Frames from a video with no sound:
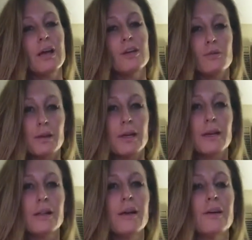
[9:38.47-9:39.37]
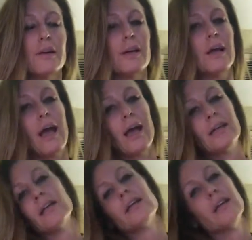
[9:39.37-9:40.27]
you can get clarity,
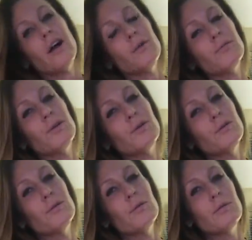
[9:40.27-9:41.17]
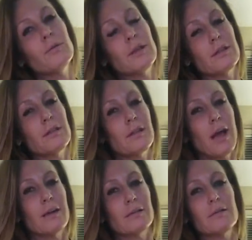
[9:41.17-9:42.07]
and it can help you with
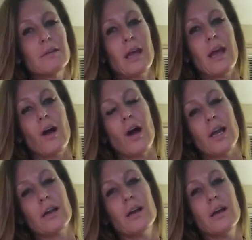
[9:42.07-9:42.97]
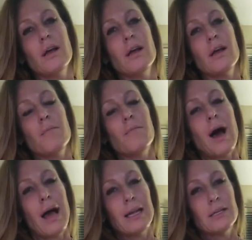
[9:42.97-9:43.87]
that chaotic
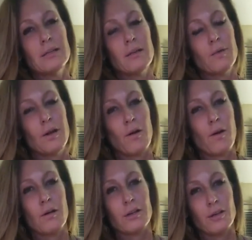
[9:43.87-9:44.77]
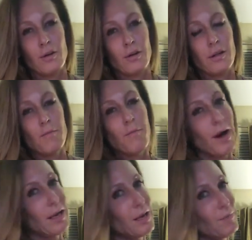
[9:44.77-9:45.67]
mind that we call in yoga the
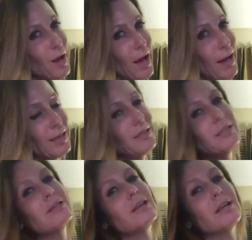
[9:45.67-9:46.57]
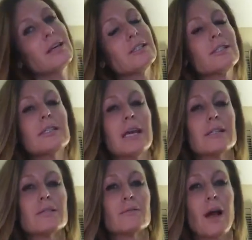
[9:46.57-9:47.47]
monkey mind, that likes to
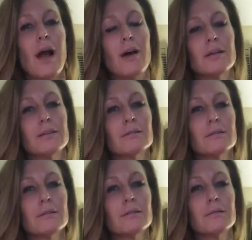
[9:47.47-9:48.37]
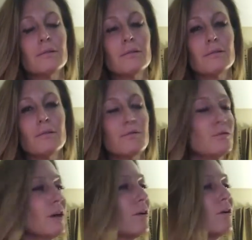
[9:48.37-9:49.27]
dance around and
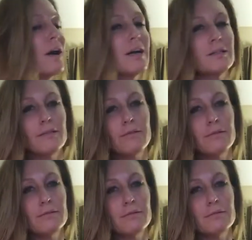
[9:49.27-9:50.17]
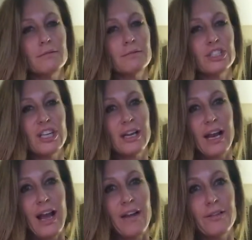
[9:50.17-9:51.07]
create all kinds of shit and
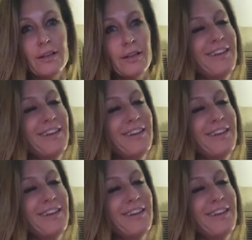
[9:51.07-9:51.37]
havoc.